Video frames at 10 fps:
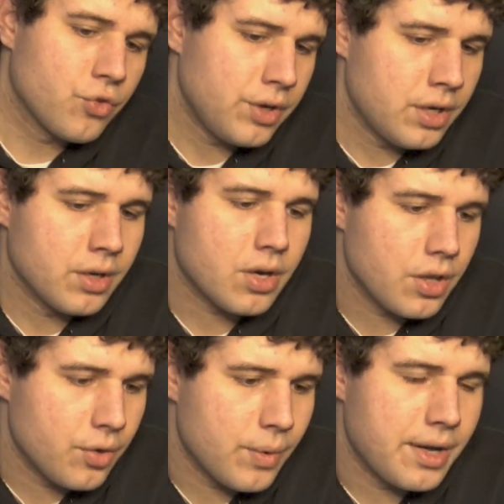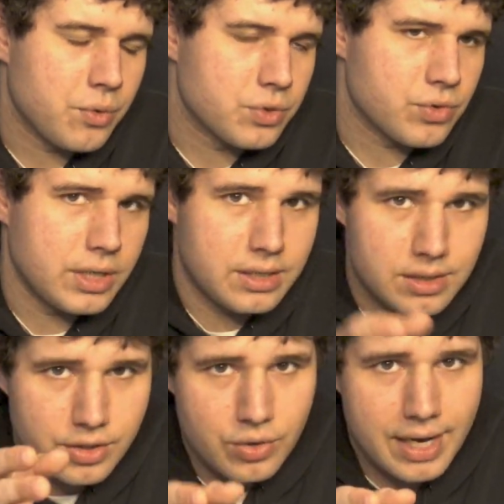green colorway was released
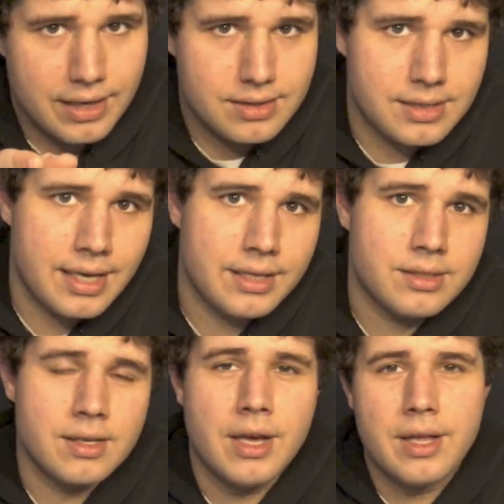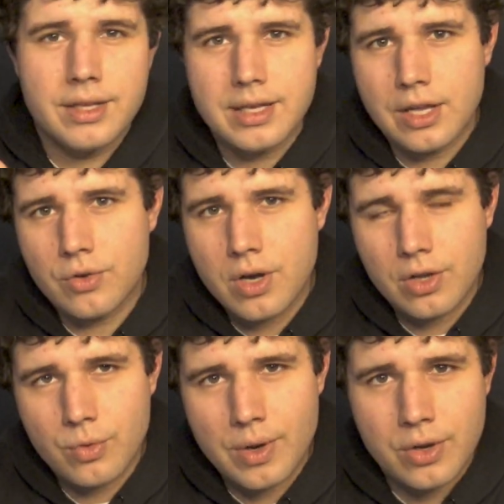in the United States, the yellow
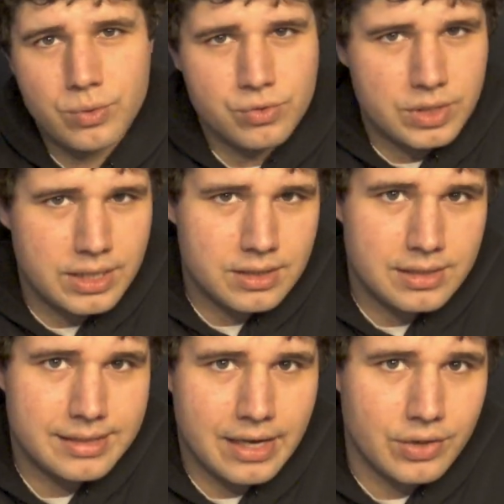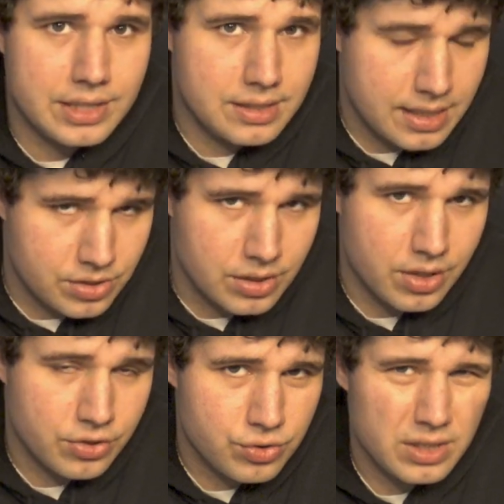colorway was released in Southeast Asian
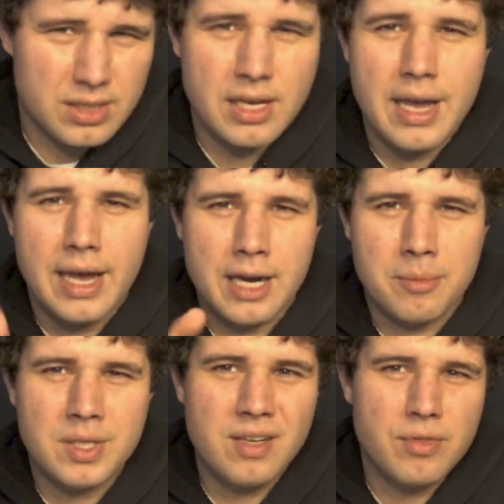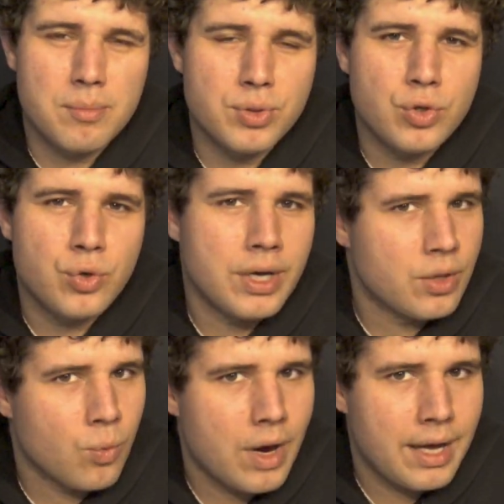countries, and I believe the blue and
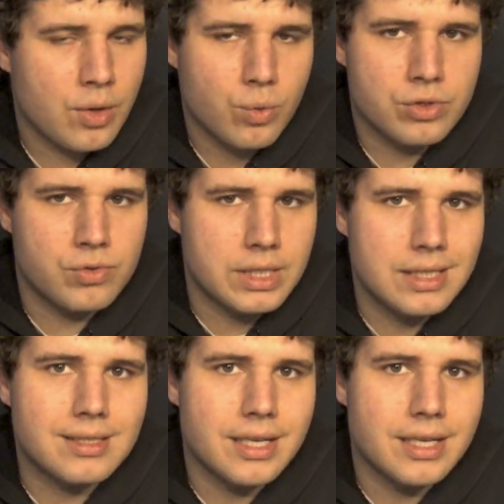the white was released